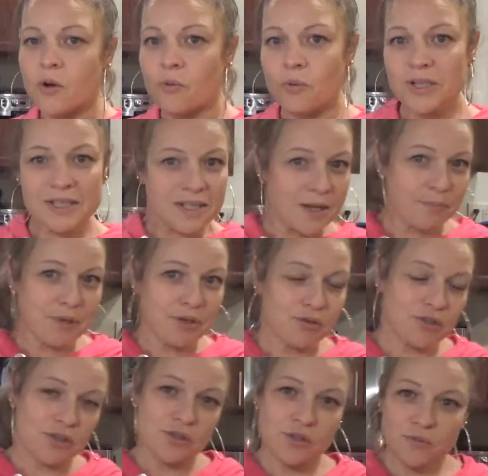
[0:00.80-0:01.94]
What's up,
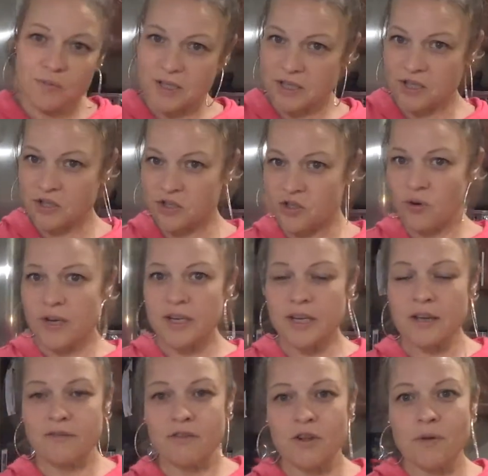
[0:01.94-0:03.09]
YouTube? This is Joy
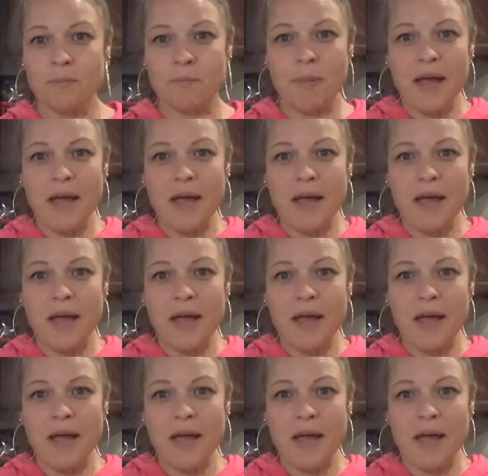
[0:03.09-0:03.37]
Neville